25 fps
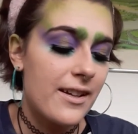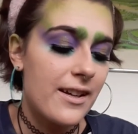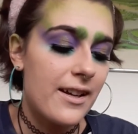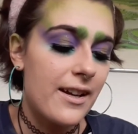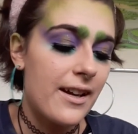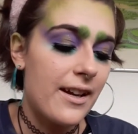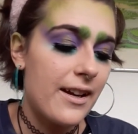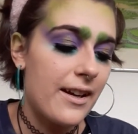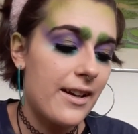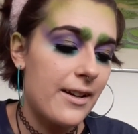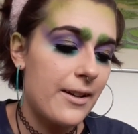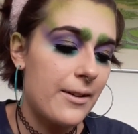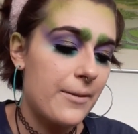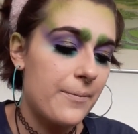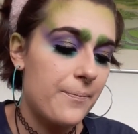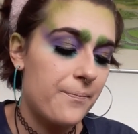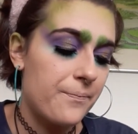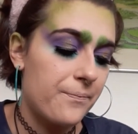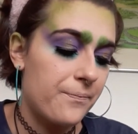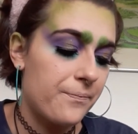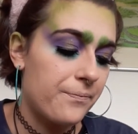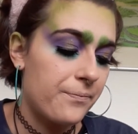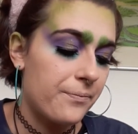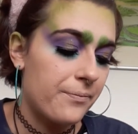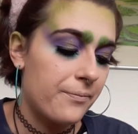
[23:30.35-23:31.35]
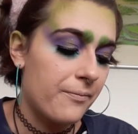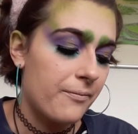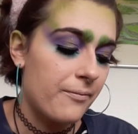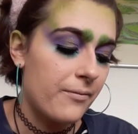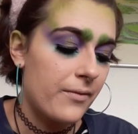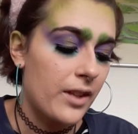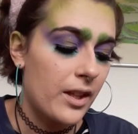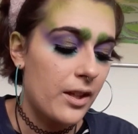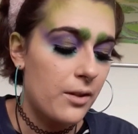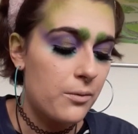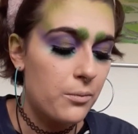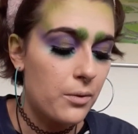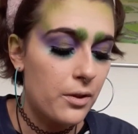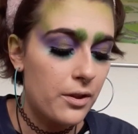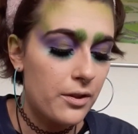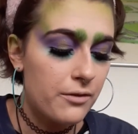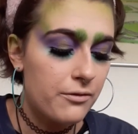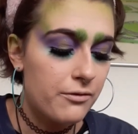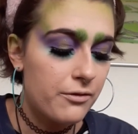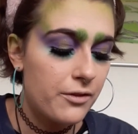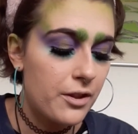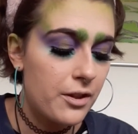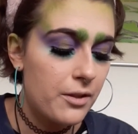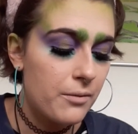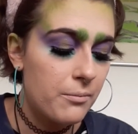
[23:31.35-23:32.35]
One of
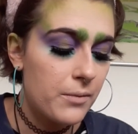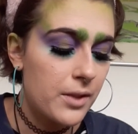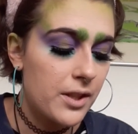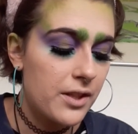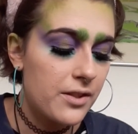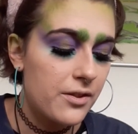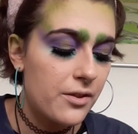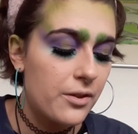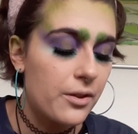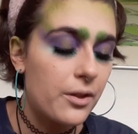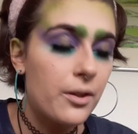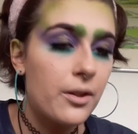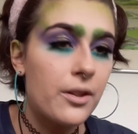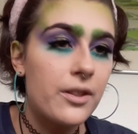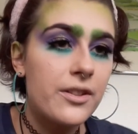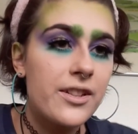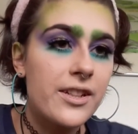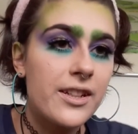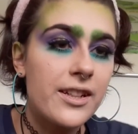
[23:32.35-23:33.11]
them is called